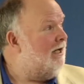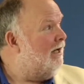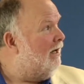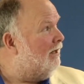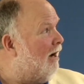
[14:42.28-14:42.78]

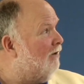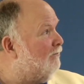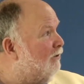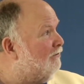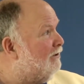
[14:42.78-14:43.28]
a
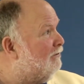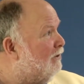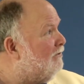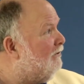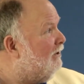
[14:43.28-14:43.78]
controversial
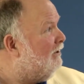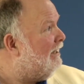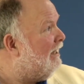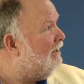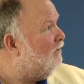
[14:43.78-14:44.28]
new theory
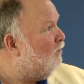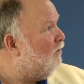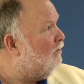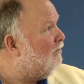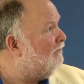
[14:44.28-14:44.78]
in the
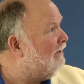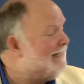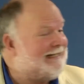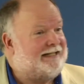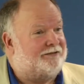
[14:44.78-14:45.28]
world's
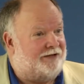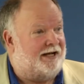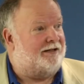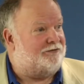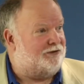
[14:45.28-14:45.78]
leading
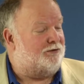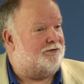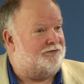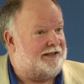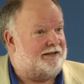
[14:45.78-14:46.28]
science journal
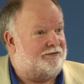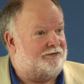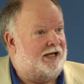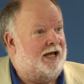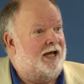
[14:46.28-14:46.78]

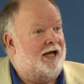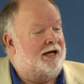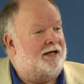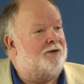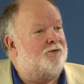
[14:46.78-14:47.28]
says.
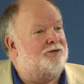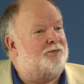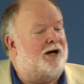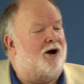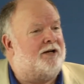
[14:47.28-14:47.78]
In other words,
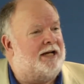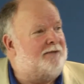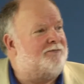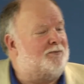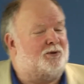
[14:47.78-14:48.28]
we all
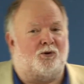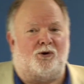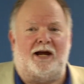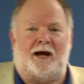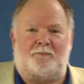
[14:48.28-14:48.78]
came from
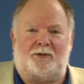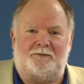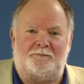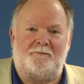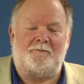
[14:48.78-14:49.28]
crap.
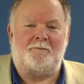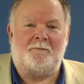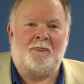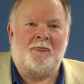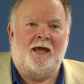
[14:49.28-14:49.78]

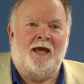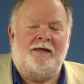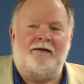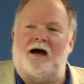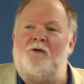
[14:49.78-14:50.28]

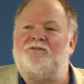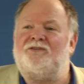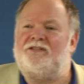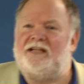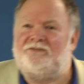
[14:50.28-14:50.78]
Now, I would
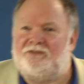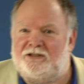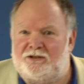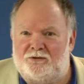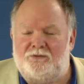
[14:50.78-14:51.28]
suggest to
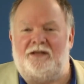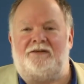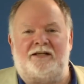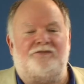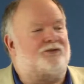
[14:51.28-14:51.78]
you that
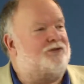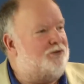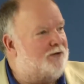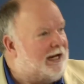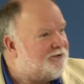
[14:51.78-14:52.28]
these are
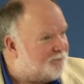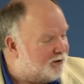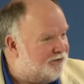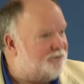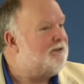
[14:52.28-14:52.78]
two
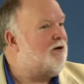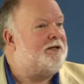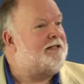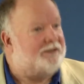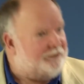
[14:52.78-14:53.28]
experts we don't
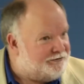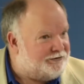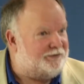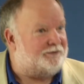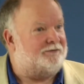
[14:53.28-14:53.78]
need to listen
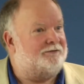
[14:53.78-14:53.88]
to.